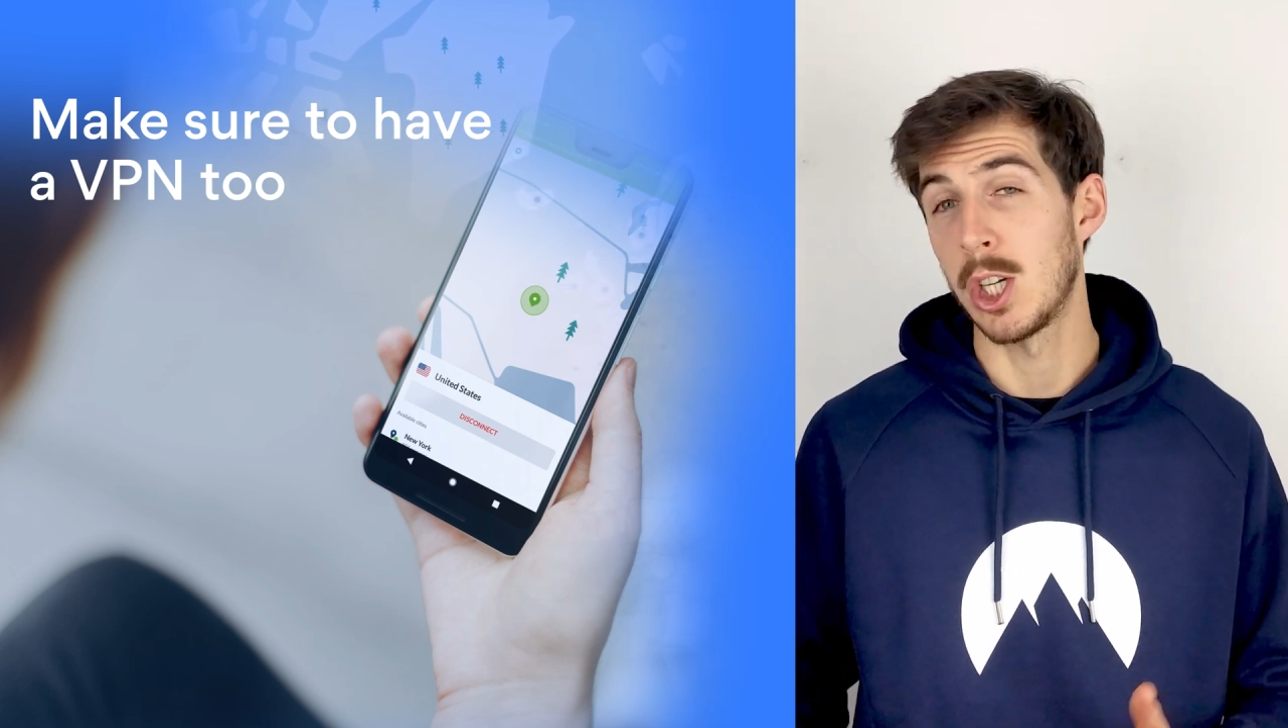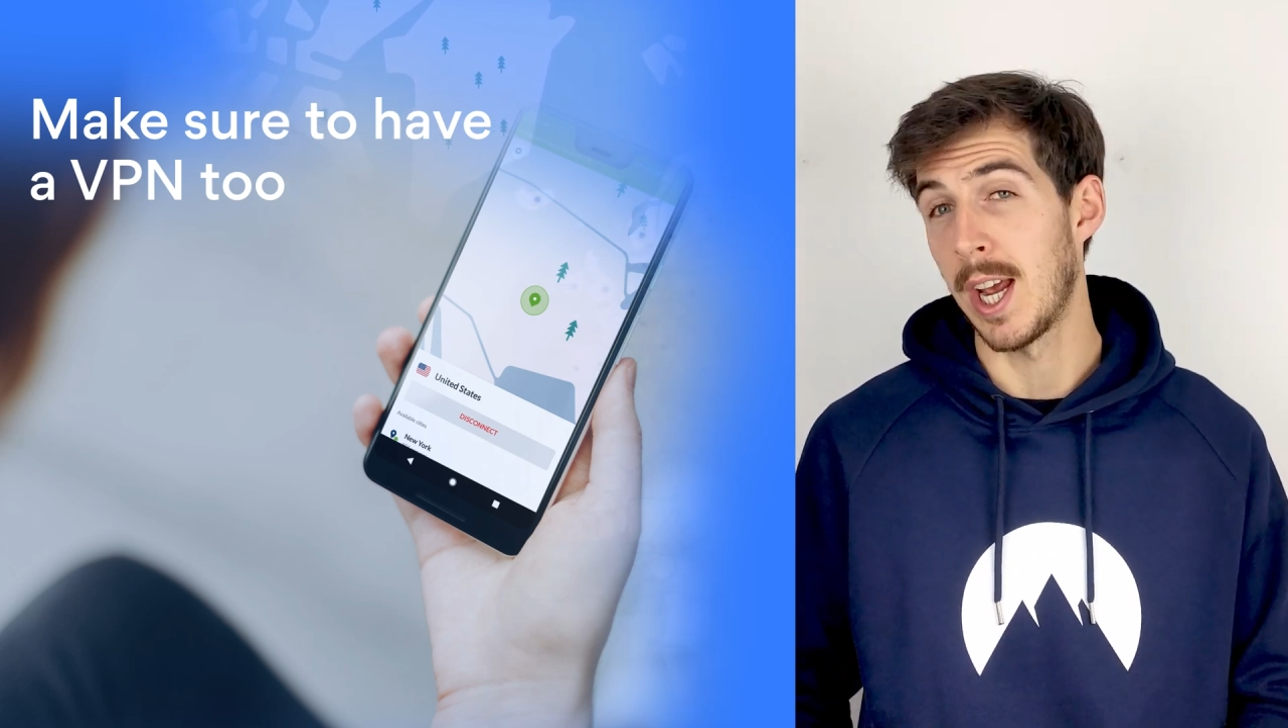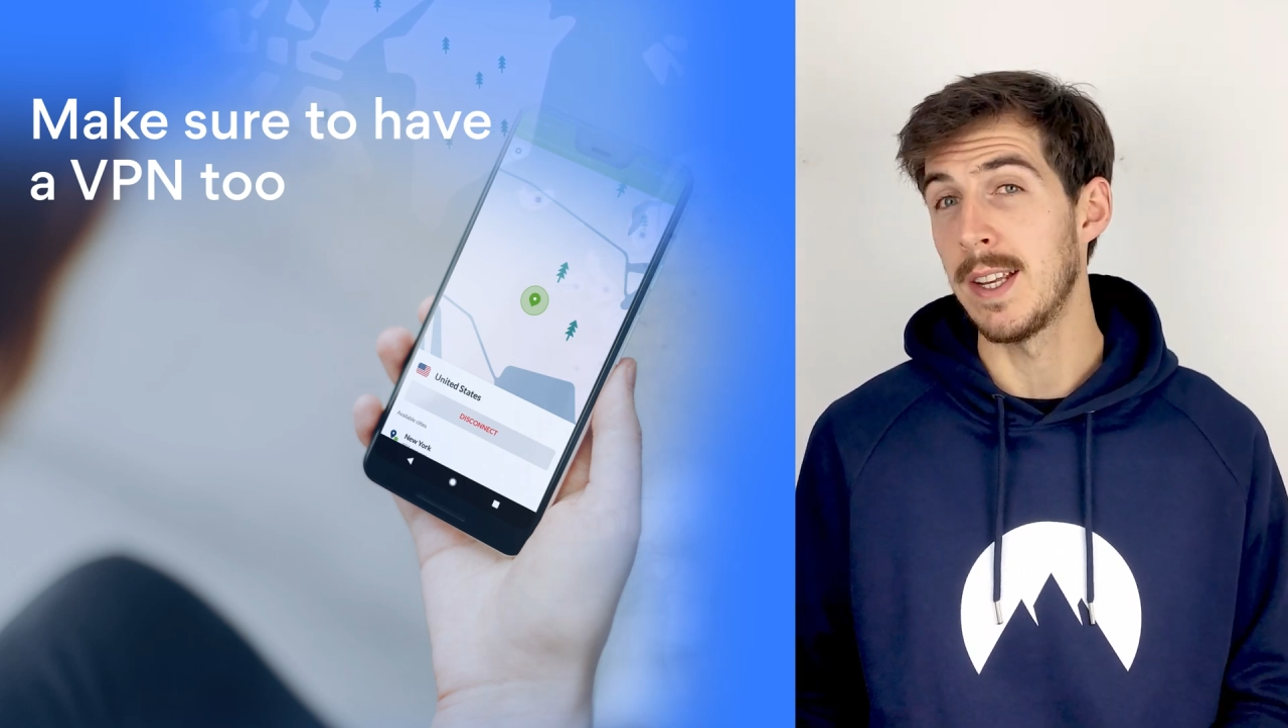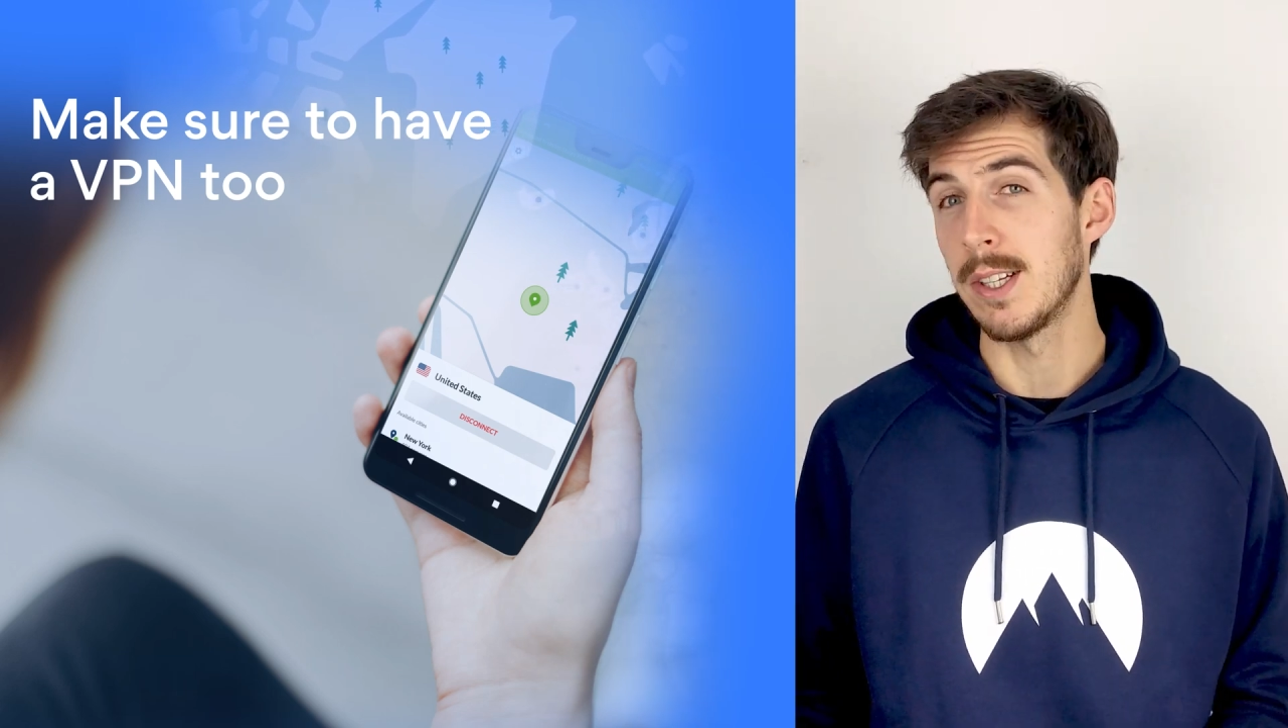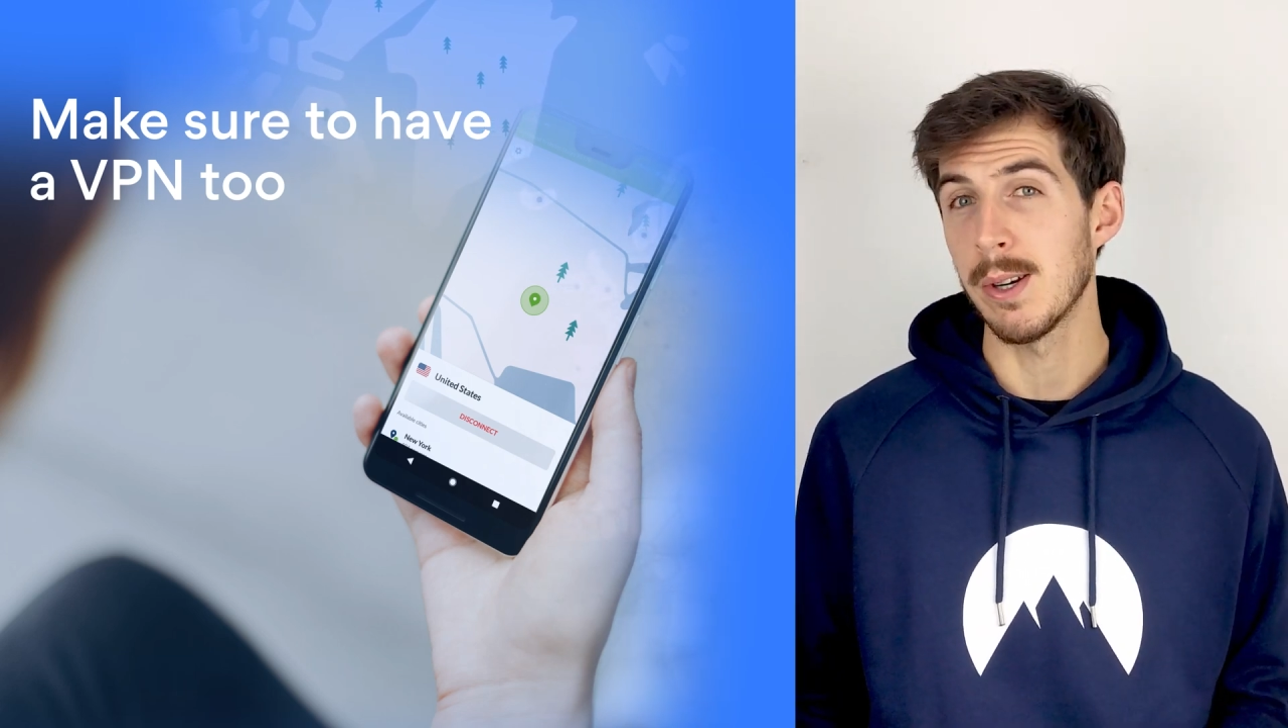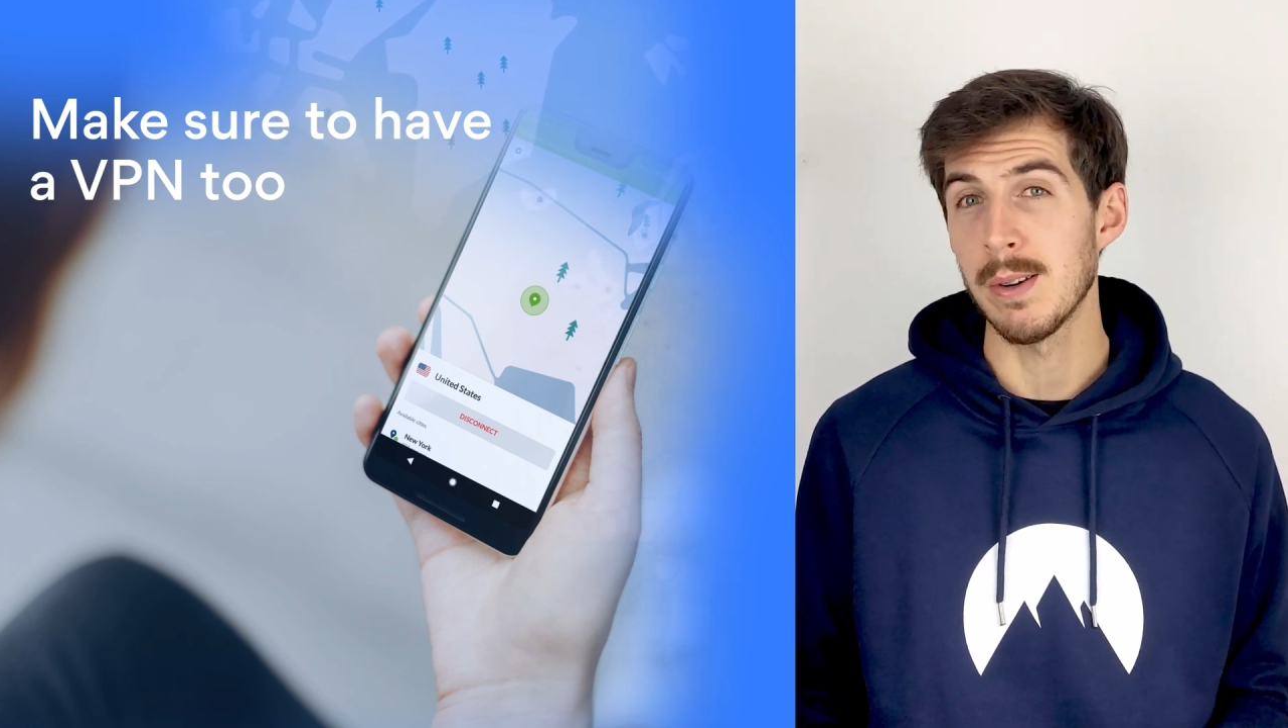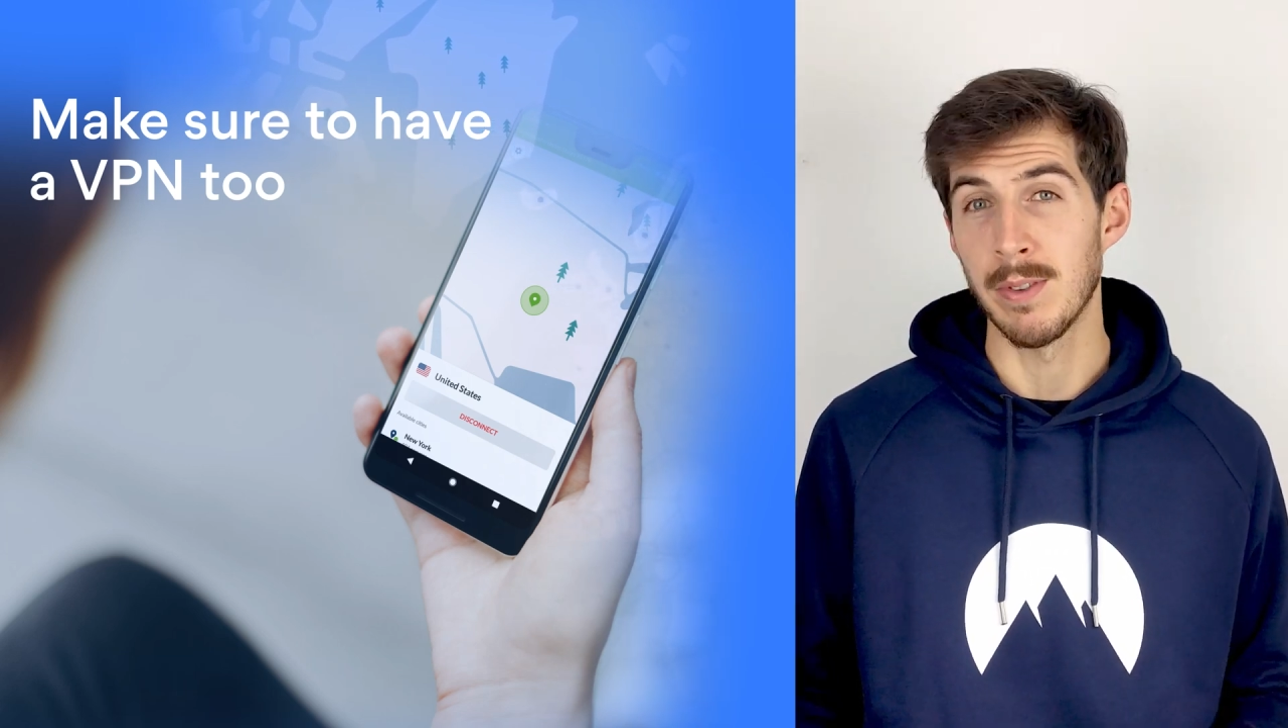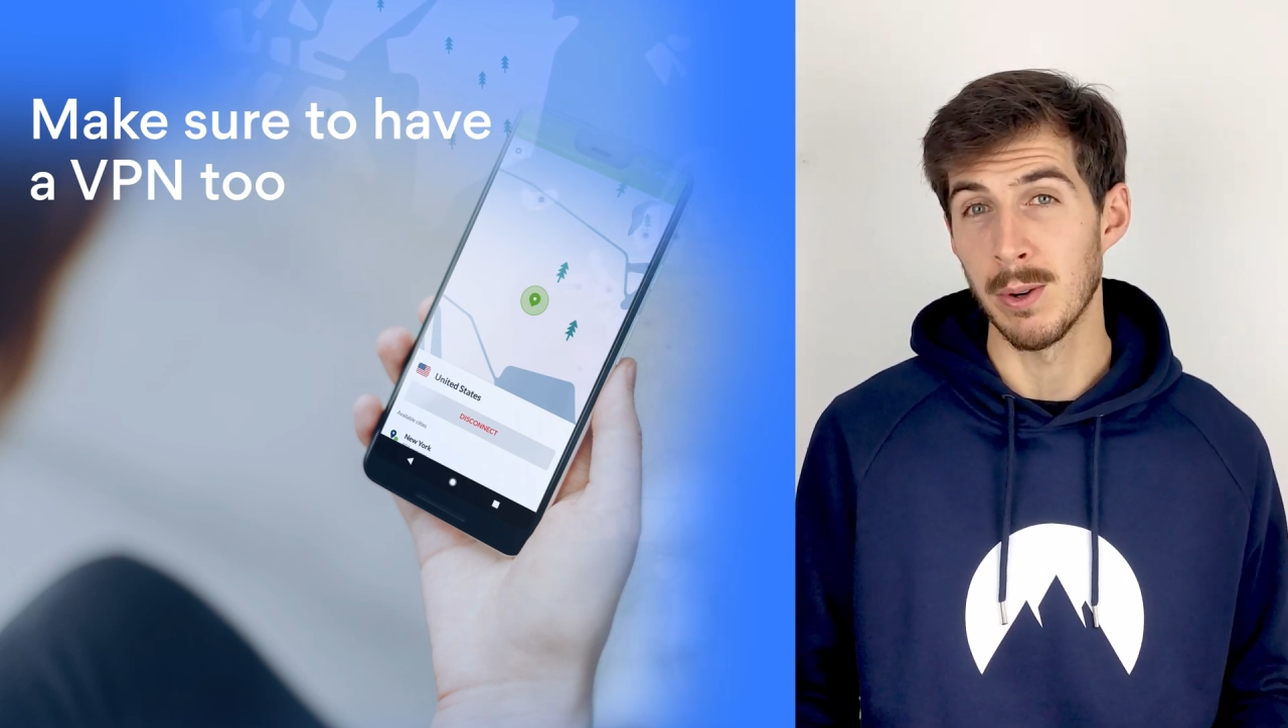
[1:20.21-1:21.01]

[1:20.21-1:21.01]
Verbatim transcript: change your